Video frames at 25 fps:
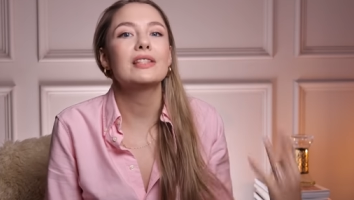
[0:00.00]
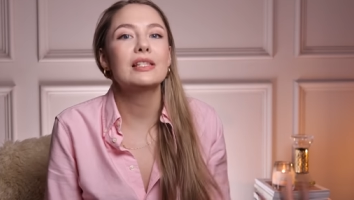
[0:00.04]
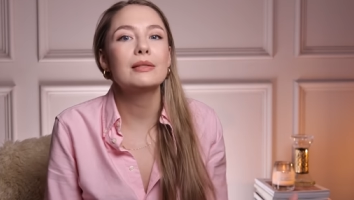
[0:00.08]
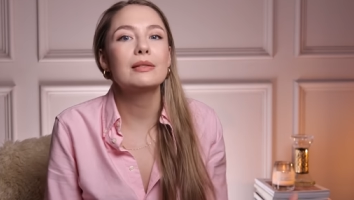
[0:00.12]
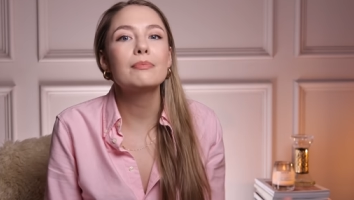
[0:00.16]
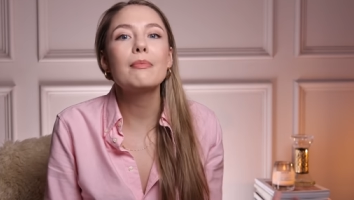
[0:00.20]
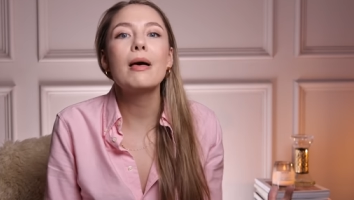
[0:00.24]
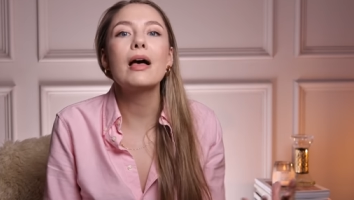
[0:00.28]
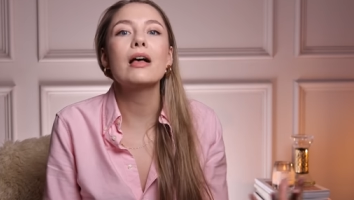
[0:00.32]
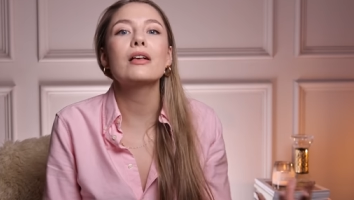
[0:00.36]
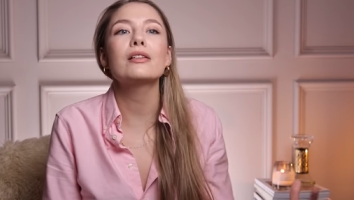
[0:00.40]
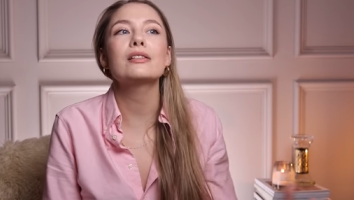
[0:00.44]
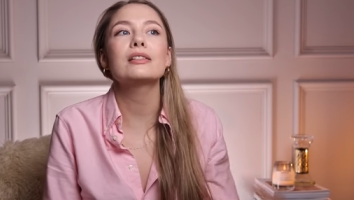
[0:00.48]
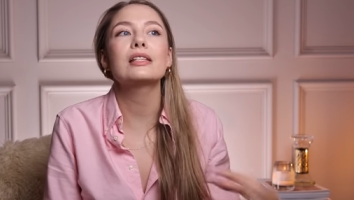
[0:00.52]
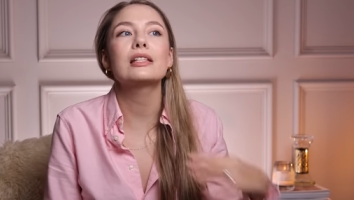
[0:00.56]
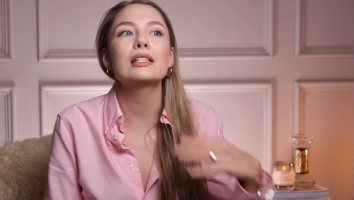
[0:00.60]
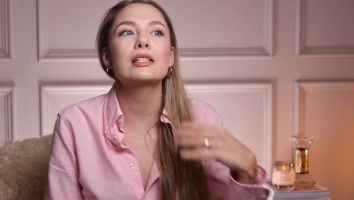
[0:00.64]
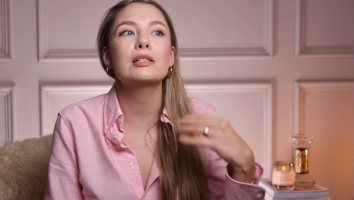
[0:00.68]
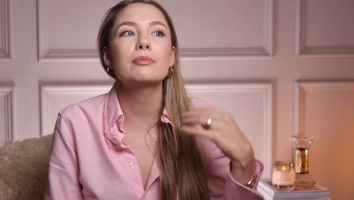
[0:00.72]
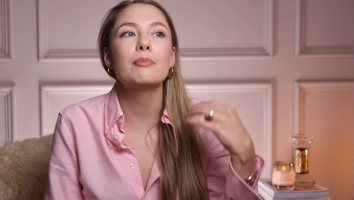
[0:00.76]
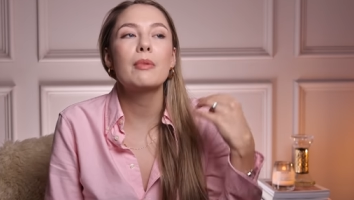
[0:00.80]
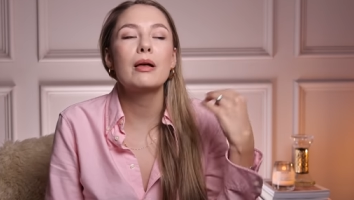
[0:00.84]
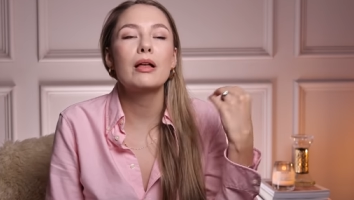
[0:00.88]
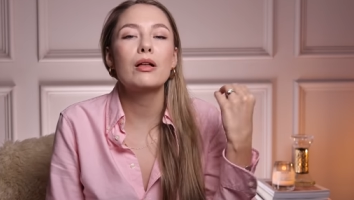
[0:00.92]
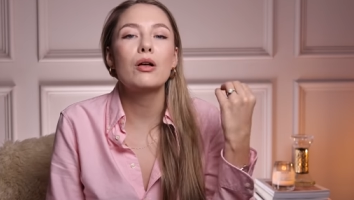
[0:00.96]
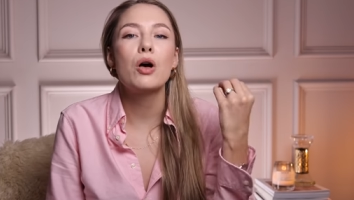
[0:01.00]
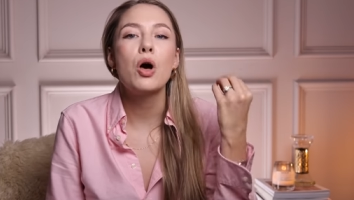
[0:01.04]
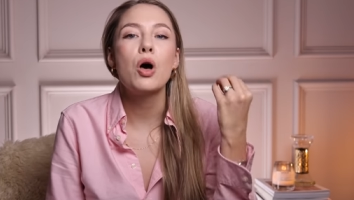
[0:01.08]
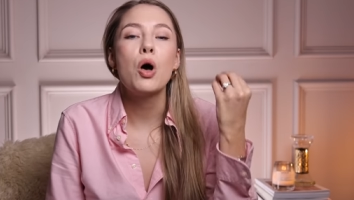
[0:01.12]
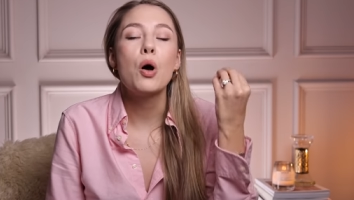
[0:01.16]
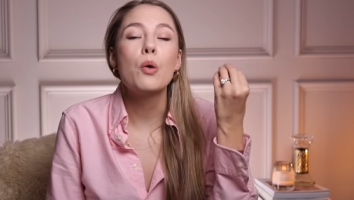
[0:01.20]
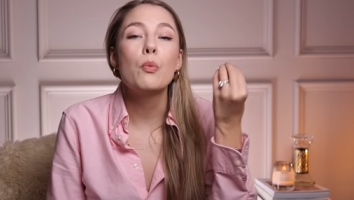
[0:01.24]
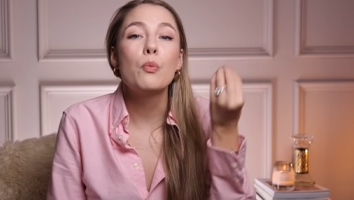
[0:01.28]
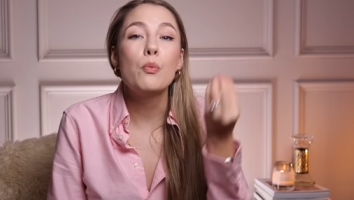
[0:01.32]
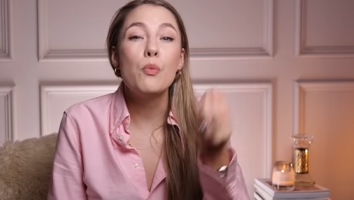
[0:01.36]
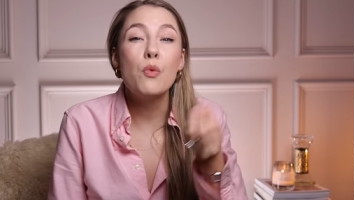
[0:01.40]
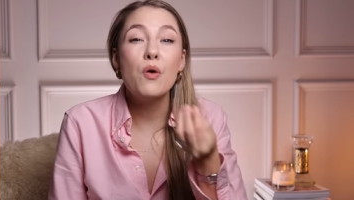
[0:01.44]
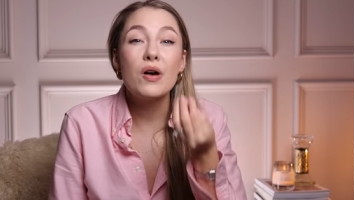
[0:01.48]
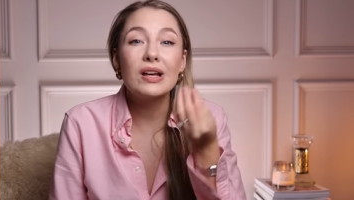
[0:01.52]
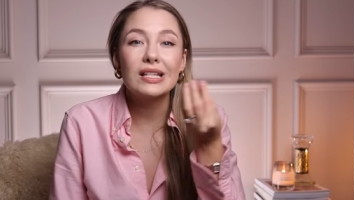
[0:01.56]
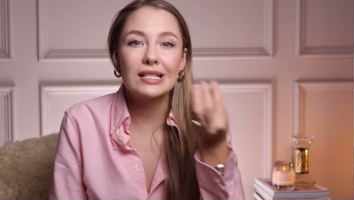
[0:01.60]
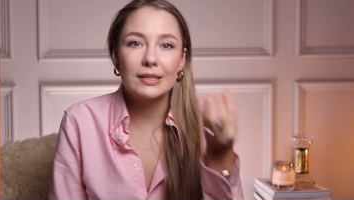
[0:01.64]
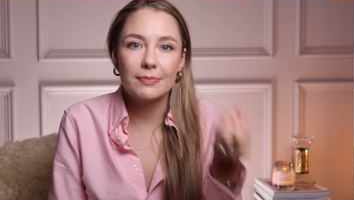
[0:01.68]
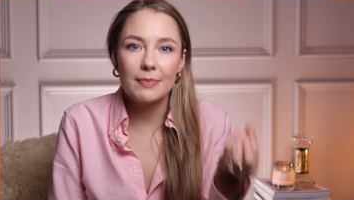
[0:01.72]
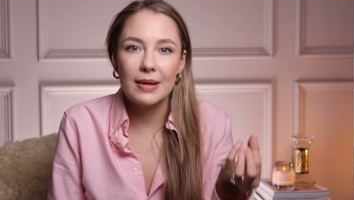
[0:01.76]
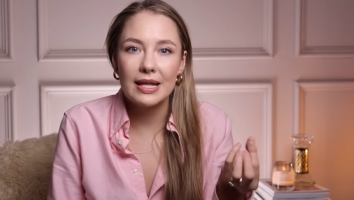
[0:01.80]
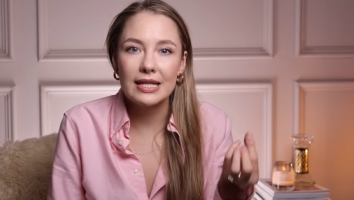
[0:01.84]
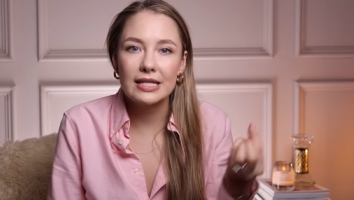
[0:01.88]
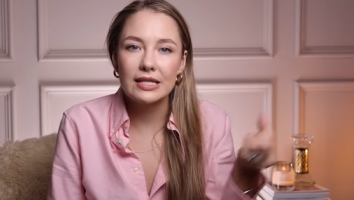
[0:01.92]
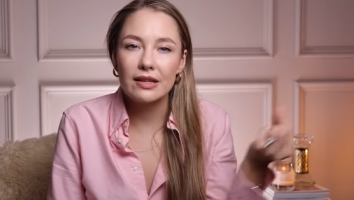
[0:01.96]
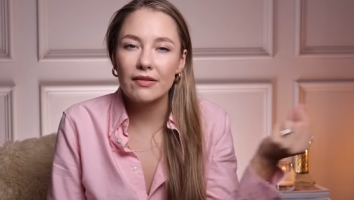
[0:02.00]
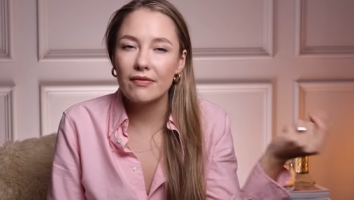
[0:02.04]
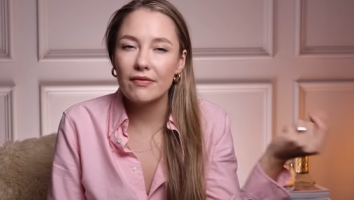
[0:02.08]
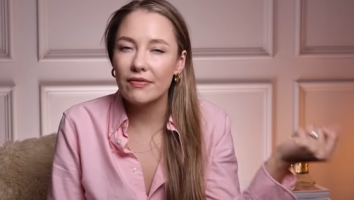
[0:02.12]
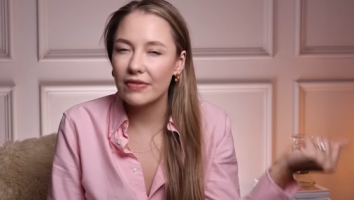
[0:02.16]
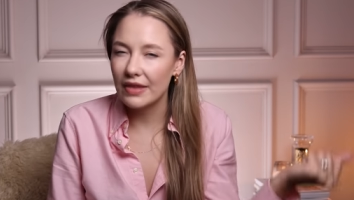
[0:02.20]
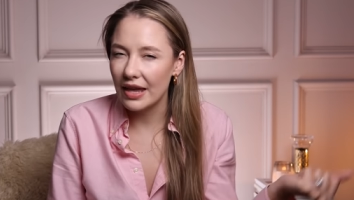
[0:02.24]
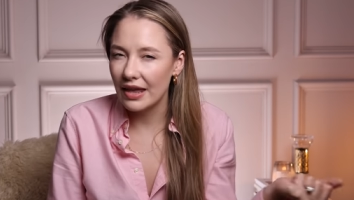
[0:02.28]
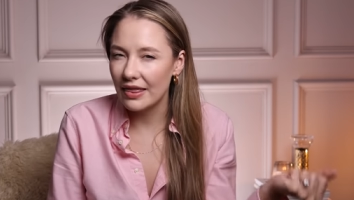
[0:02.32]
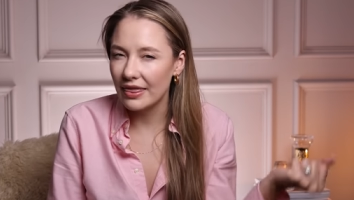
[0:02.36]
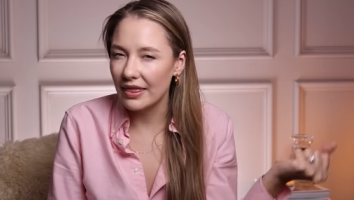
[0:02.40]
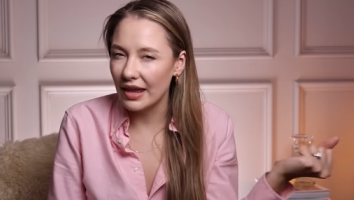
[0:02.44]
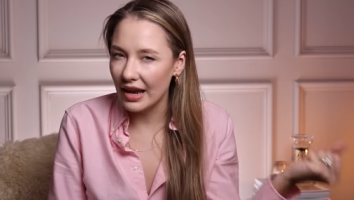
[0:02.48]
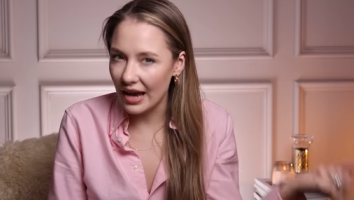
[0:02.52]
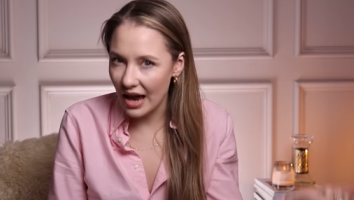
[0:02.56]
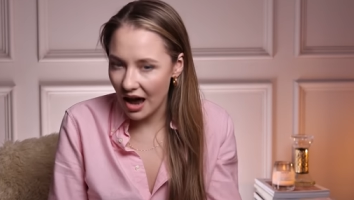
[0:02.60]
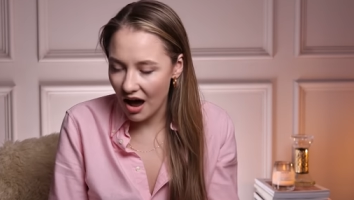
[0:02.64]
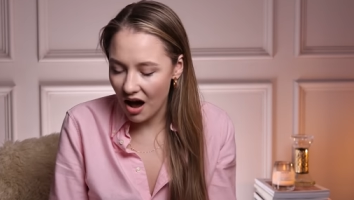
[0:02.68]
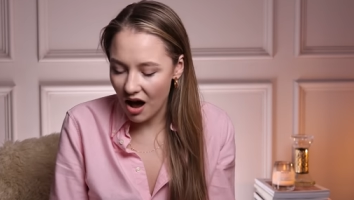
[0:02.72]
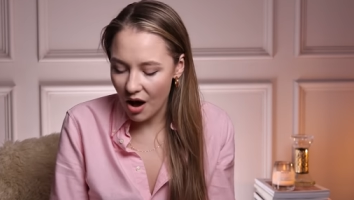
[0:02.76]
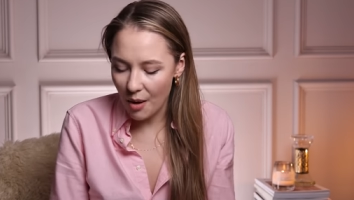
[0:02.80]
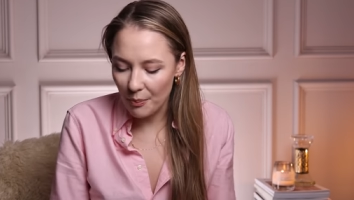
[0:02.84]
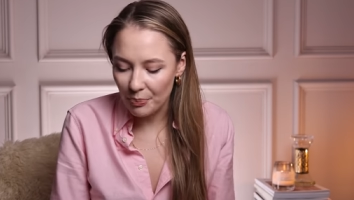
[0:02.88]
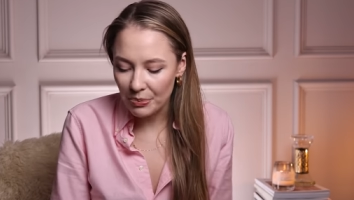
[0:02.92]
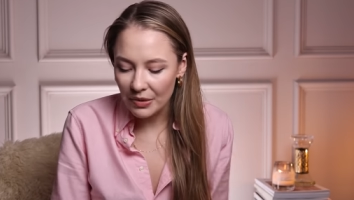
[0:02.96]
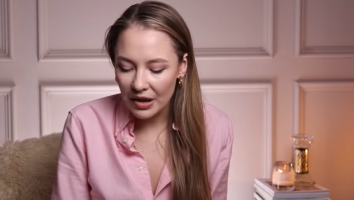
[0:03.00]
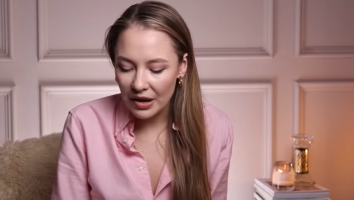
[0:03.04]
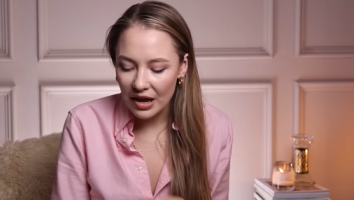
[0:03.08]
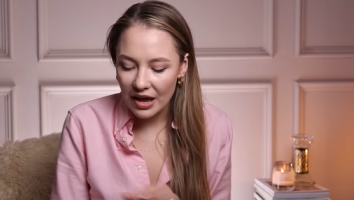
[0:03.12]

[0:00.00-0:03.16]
smells that smell more expensive than they are.